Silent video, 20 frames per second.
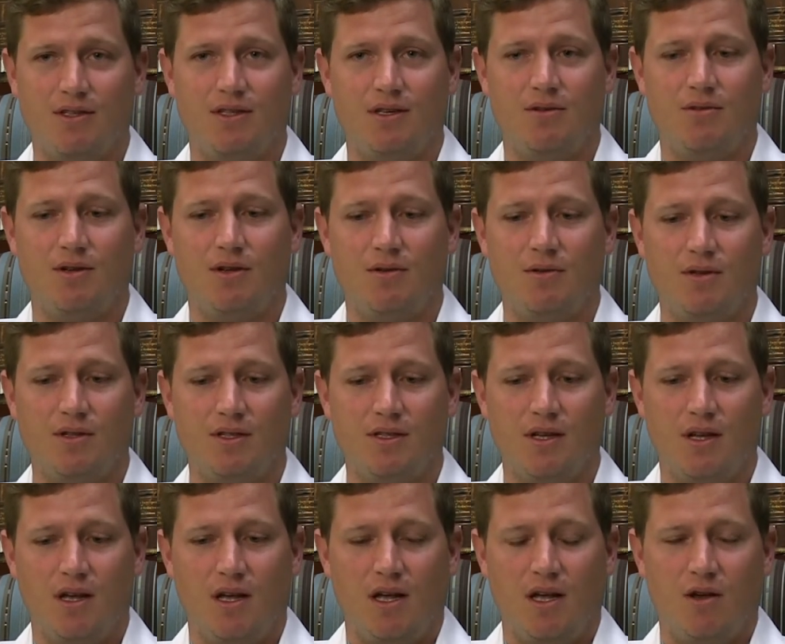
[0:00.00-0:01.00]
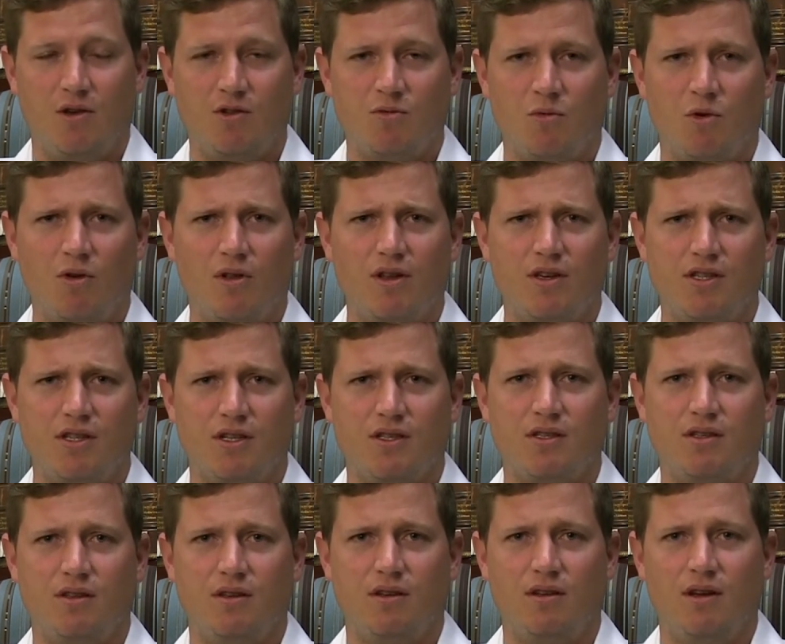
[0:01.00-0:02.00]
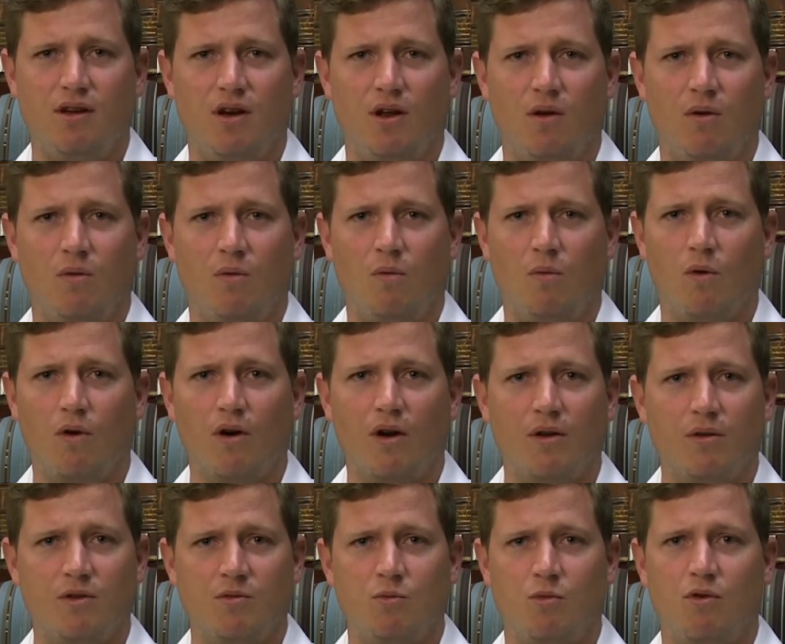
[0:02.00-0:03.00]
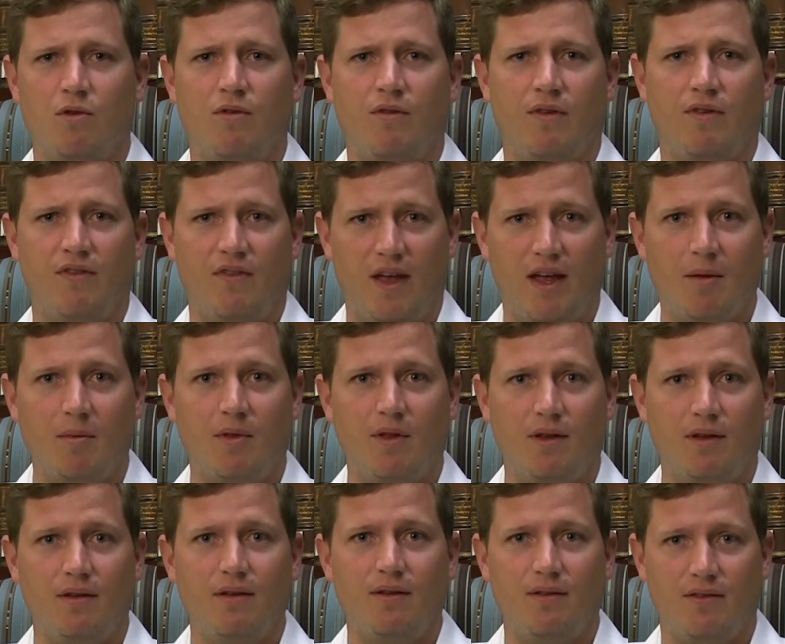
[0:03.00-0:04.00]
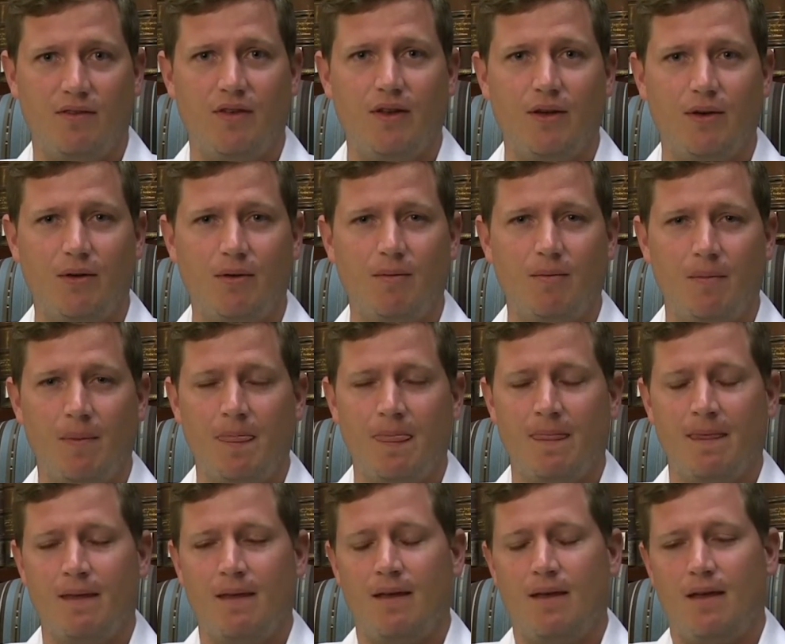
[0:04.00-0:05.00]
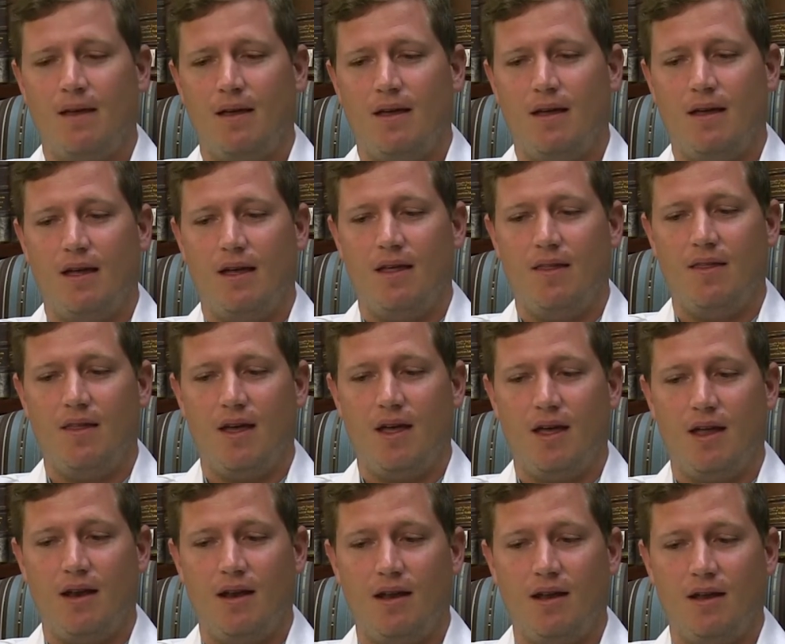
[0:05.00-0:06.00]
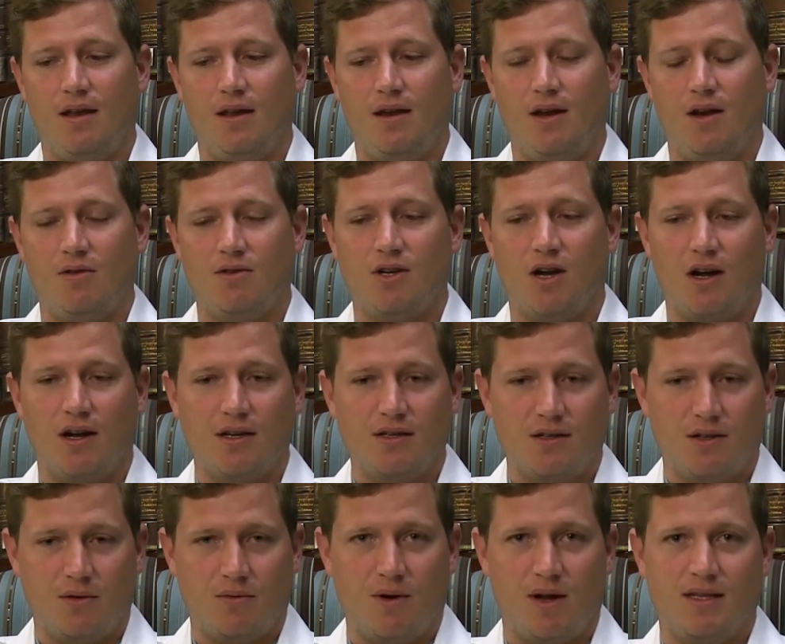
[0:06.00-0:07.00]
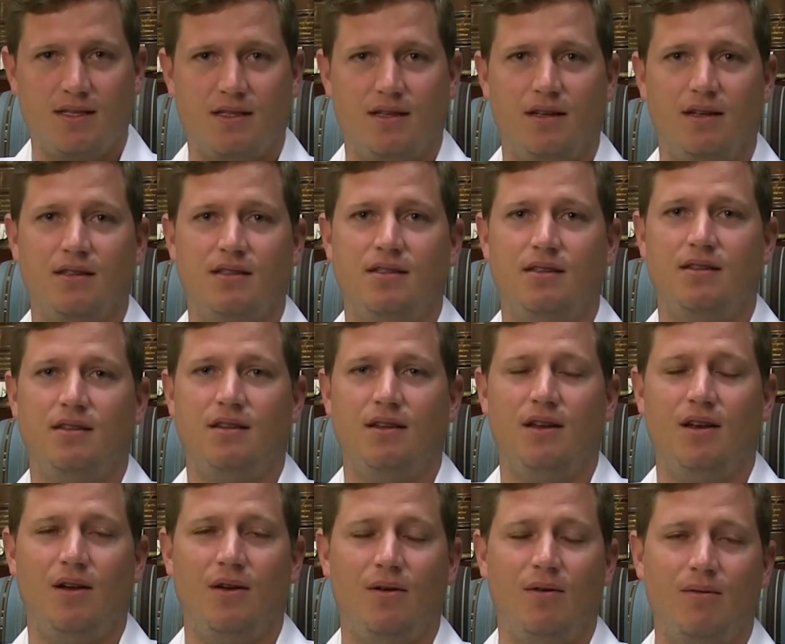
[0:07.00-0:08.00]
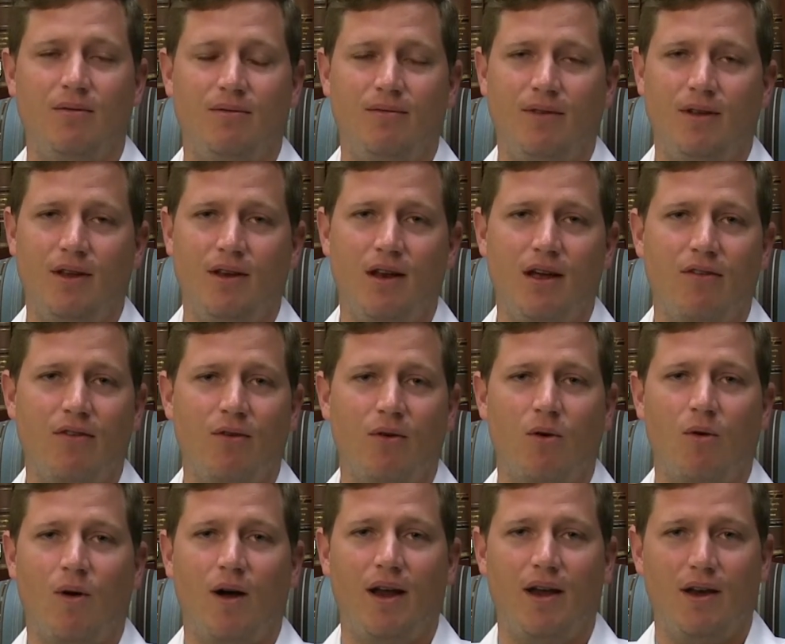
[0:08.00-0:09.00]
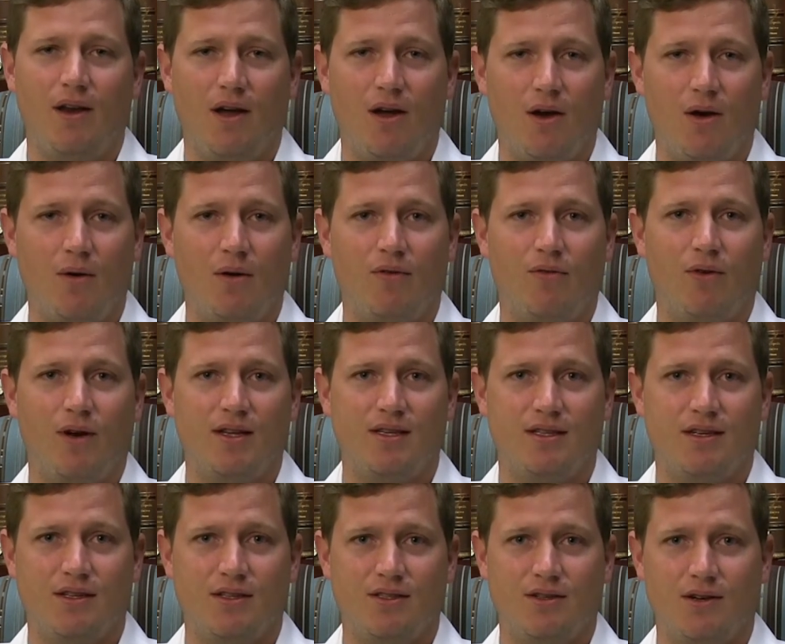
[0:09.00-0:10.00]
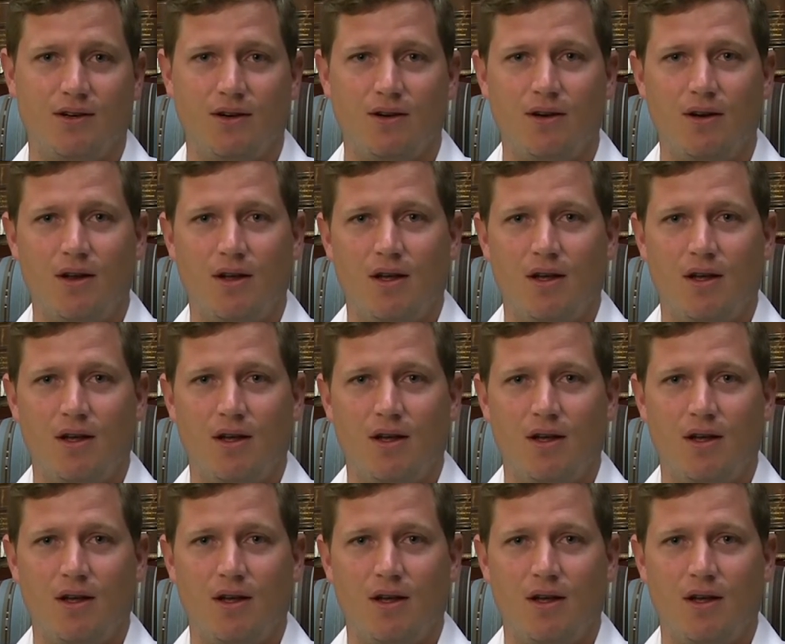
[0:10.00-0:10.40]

It was more than just work. It was more of a family feel. And then talking to the residents, you never quite know if residents are